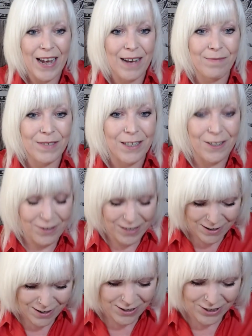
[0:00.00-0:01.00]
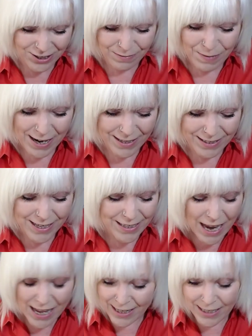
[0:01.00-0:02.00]
Absolutely gorgeous, Pisces.
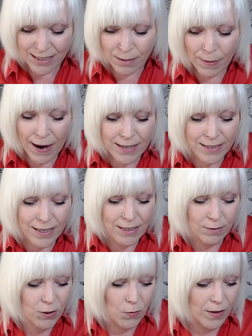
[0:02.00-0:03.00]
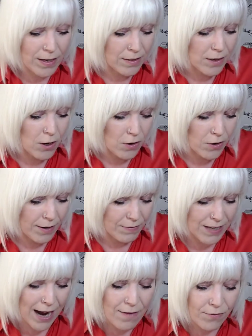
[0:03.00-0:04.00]
This is a Pisces who I don't think has got going to have
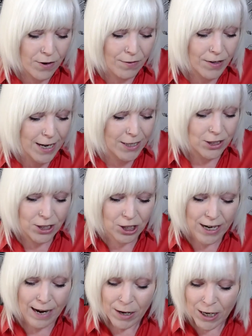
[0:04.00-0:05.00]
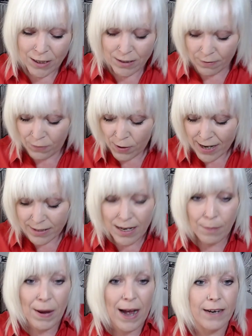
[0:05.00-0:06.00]
time for a relationship. So if you ask
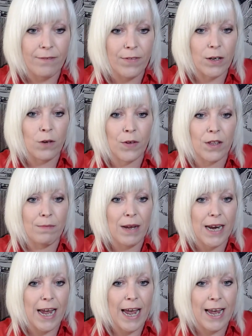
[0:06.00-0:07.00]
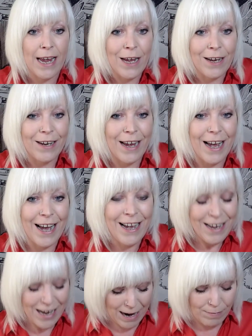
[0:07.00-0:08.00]
that pining for love at the minute,
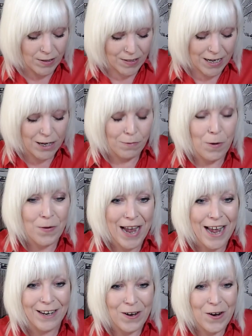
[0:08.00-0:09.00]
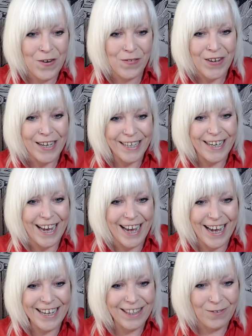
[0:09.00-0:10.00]
yeah, I'm not saying you won't get love.
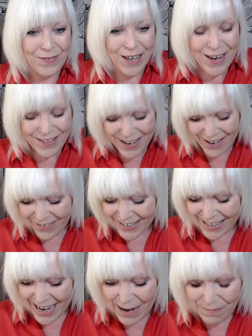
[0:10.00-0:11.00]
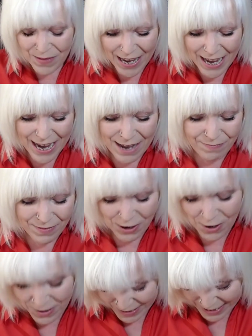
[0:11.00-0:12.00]
Yeah, love's out there, isn't it? Of
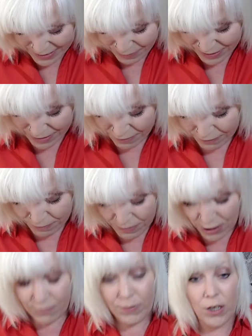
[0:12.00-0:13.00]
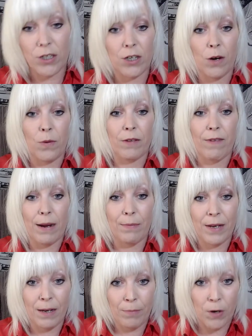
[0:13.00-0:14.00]
course it is, and you've learned to go with the right
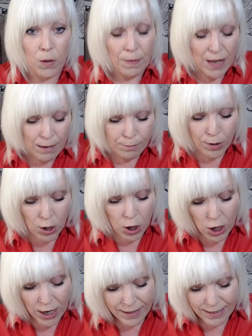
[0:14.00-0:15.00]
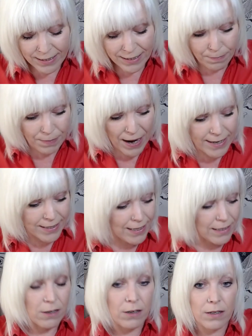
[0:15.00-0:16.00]
people. But this is a
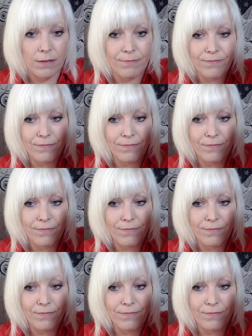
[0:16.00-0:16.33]
Pisces, look.